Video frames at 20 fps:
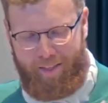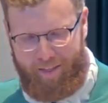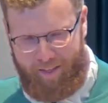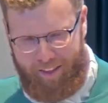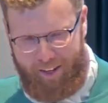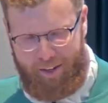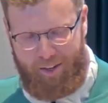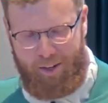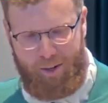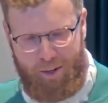
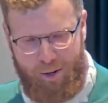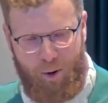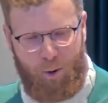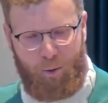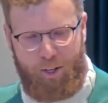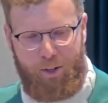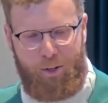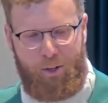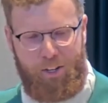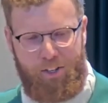This is the
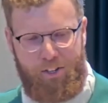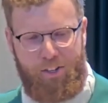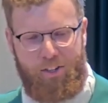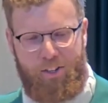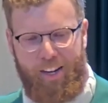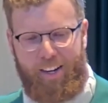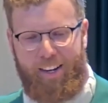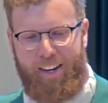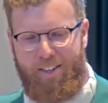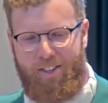only Jesus
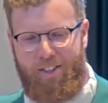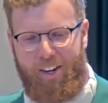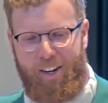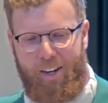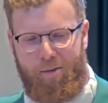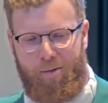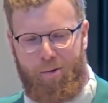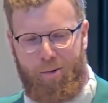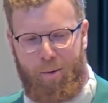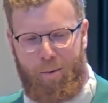that can
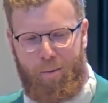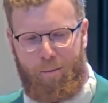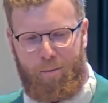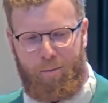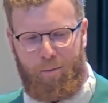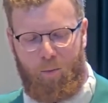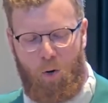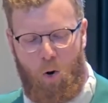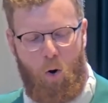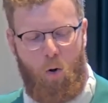save.
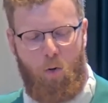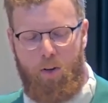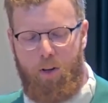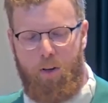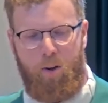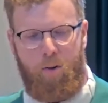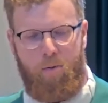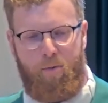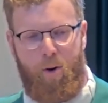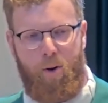All the
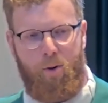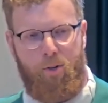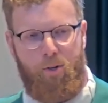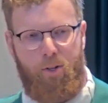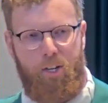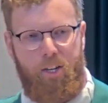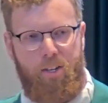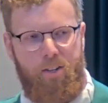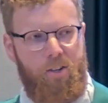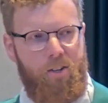other false
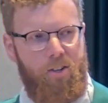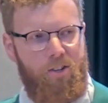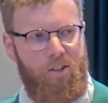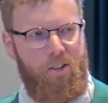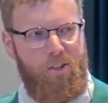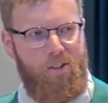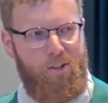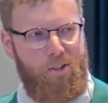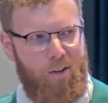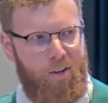
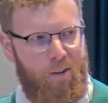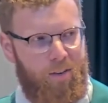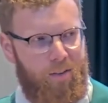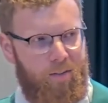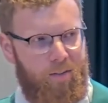Jesuses,